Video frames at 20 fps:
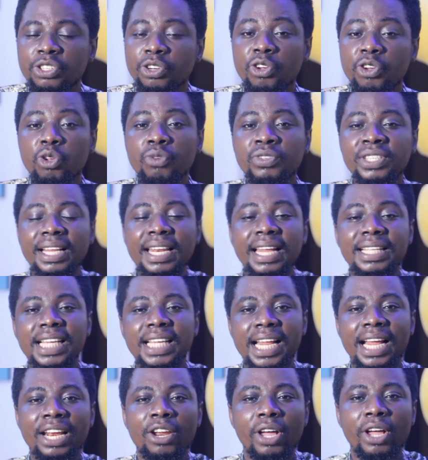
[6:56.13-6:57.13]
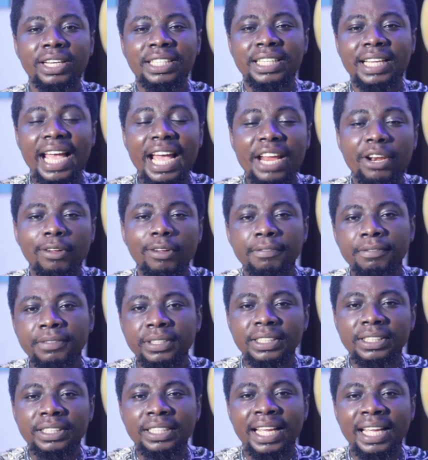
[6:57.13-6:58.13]
You know, you've selected the head
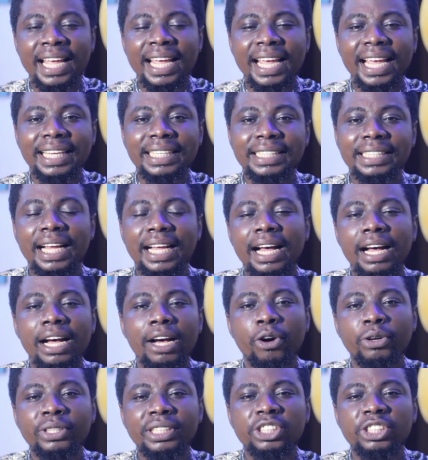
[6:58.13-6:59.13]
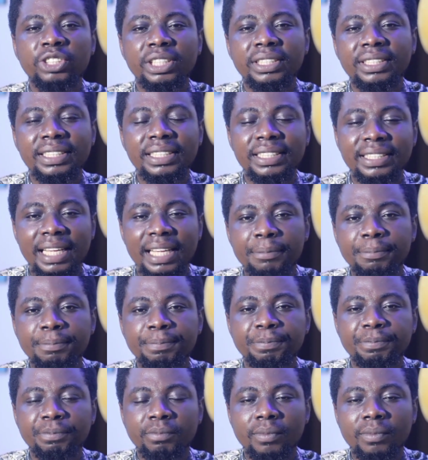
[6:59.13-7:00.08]
office on the trade system